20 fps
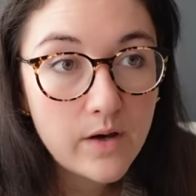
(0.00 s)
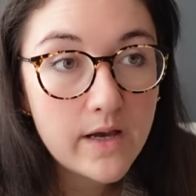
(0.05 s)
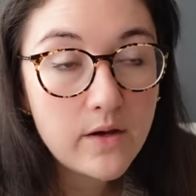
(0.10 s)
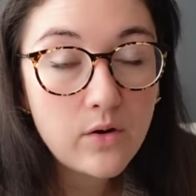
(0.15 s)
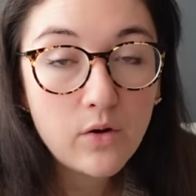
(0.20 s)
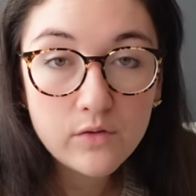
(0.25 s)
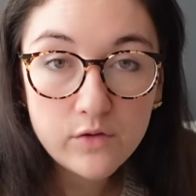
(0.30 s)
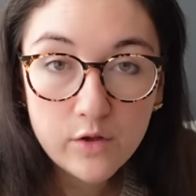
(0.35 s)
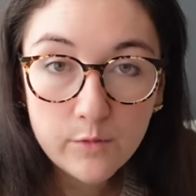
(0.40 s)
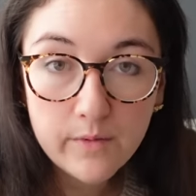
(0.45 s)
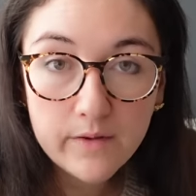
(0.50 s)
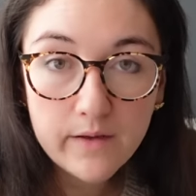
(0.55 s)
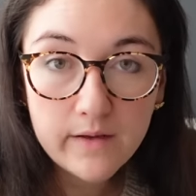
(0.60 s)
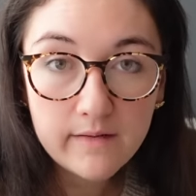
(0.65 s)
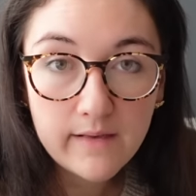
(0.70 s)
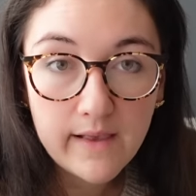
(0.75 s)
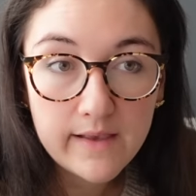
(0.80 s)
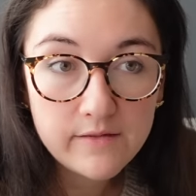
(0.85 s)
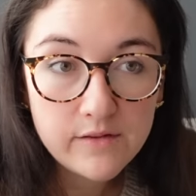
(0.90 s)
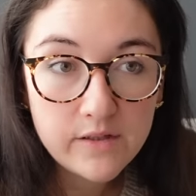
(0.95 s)
I got
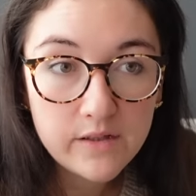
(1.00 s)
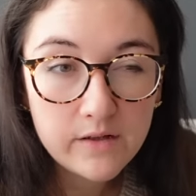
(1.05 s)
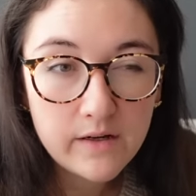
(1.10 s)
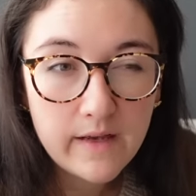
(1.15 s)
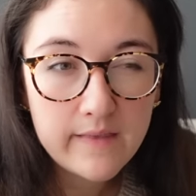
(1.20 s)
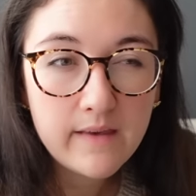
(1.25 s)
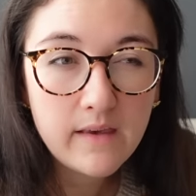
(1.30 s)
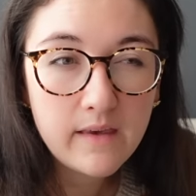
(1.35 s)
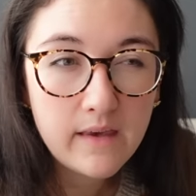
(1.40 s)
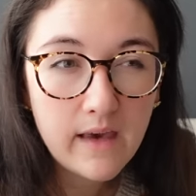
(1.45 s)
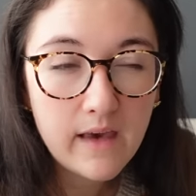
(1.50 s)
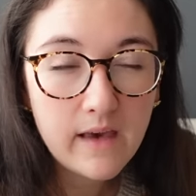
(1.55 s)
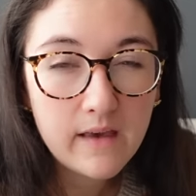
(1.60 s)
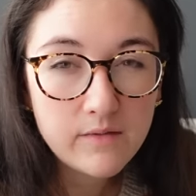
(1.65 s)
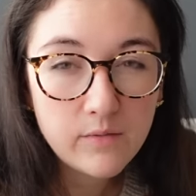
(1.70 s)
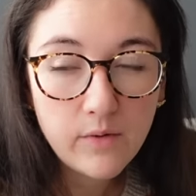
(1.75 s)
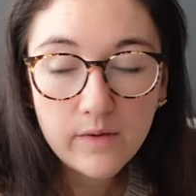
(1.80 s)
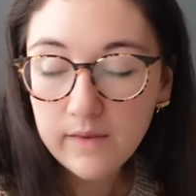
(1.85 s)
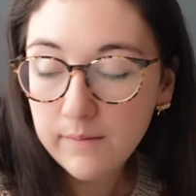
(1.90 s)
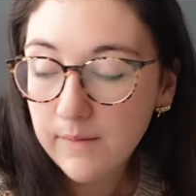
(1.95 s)
duplicates last year, I think, yeah.
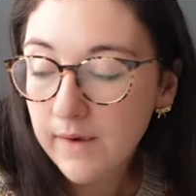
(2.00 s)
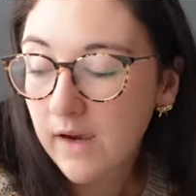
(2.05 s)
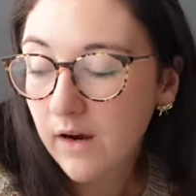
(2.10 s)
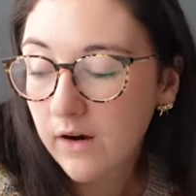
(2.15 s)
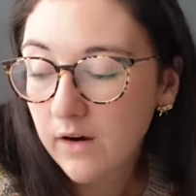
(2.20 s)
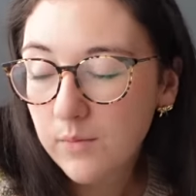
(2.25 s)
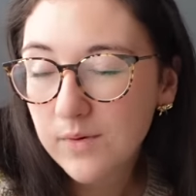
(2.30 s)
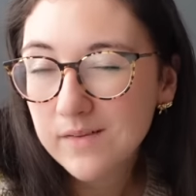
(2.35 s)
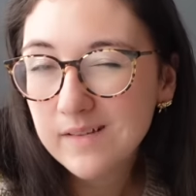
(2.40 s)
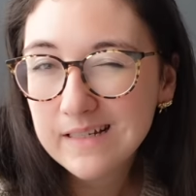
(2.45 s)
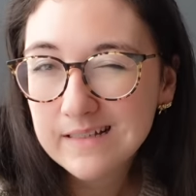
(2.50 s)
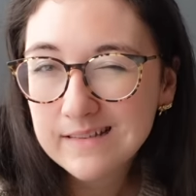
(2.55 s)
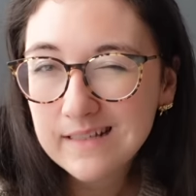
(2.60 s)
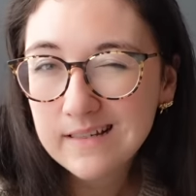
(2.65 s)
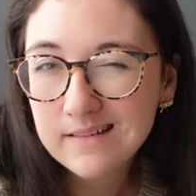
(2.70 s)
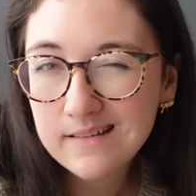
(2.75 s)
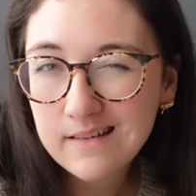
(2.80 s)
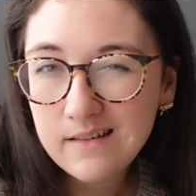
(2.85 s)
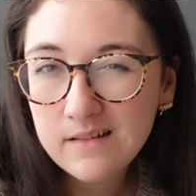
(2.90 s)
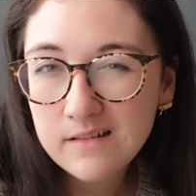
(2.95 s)
So I think my current one's like
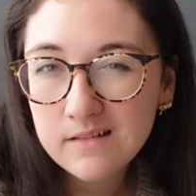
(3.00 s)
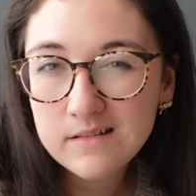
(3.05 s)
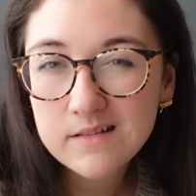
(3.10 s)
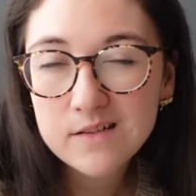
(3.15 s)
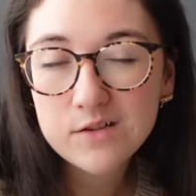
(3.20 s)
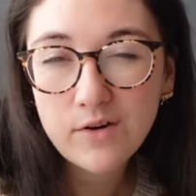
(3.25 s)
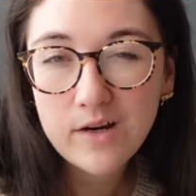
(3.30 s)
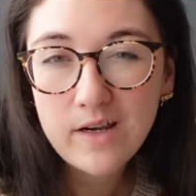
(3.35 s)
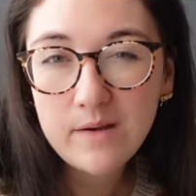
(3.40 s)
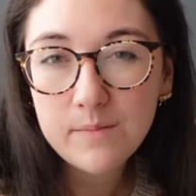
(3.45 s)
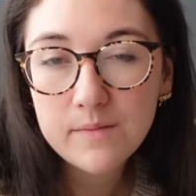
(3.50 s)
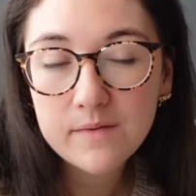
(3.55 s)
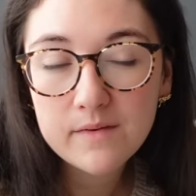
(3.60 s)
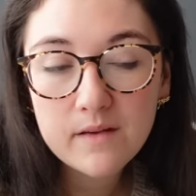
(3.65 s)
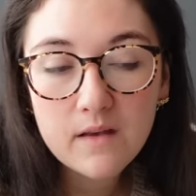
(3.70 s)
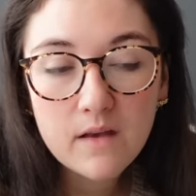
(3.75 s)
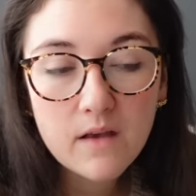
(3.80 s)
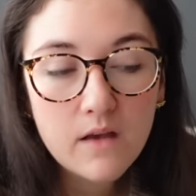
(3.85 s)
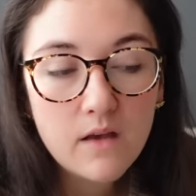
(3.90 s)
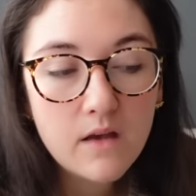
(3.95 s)
16
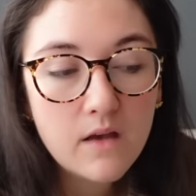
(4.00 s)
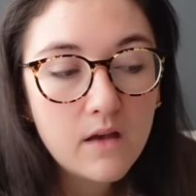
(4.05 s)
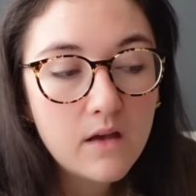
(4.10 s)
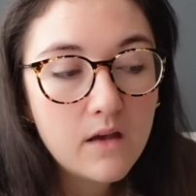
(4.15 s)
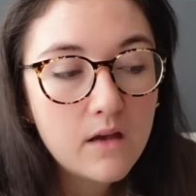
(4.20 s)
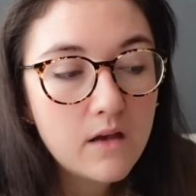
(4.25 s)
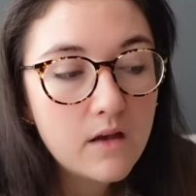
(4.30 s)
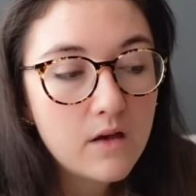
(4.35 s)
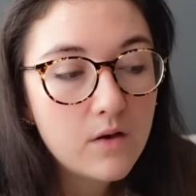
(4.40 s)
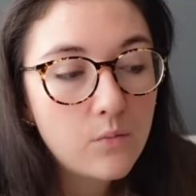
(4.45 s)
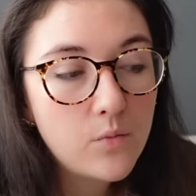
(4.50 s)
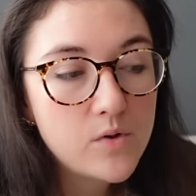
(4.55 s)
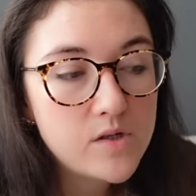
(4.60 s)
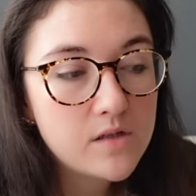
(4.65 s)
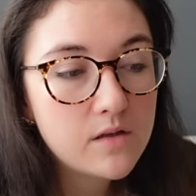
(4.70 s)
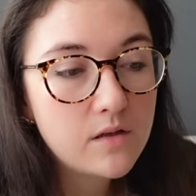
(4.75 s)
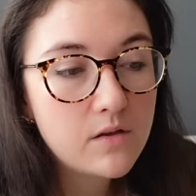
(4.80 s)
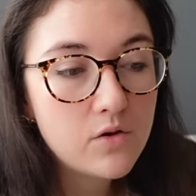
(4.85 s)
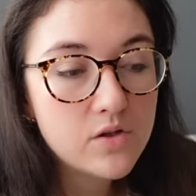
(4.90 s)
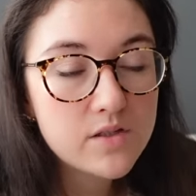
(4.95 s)
stripes, which
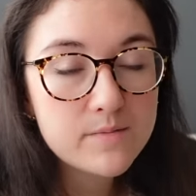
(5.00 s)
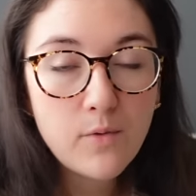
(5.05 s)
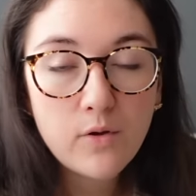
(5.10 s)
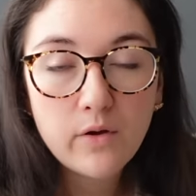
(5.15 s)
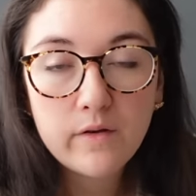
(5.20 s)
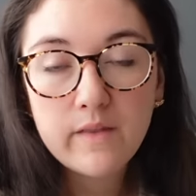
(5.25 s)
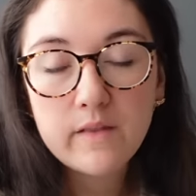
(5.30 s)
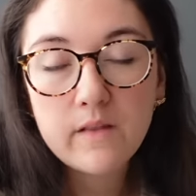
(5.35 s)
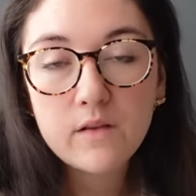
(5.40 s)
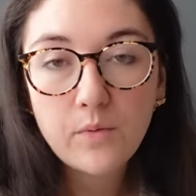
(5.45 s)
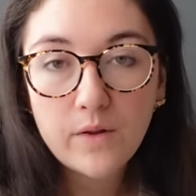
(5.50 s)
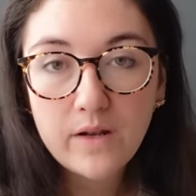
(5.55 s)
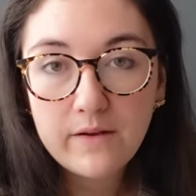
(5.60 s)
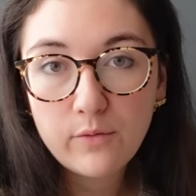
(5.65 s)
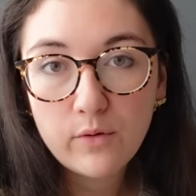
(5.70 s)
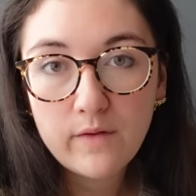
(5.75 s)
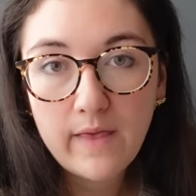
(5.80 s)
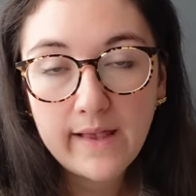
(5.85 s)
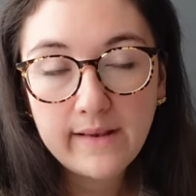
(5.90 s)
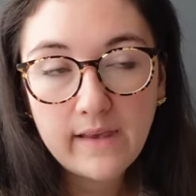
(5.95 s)
is a lot smaller than the
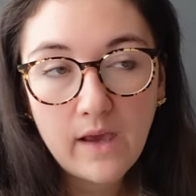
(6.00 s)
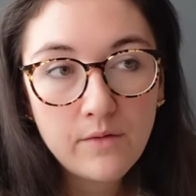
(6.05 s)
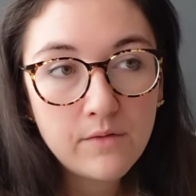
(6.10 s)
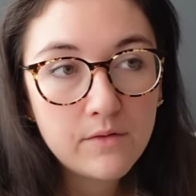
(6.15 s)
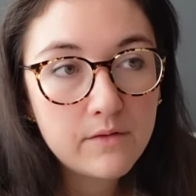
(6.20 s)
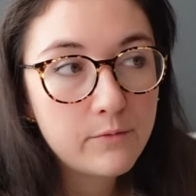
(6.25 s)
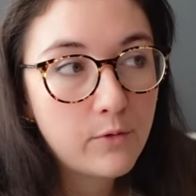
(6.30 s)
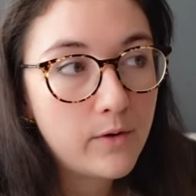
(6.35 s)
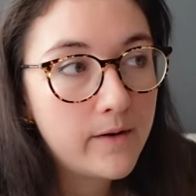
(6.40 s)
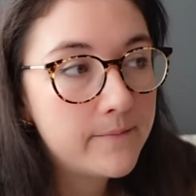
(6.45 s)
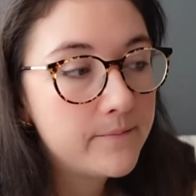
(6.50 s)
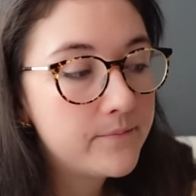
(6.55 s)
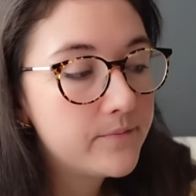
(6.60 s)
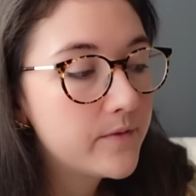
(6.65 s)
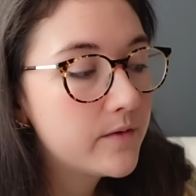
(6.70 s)
24 that I counted for.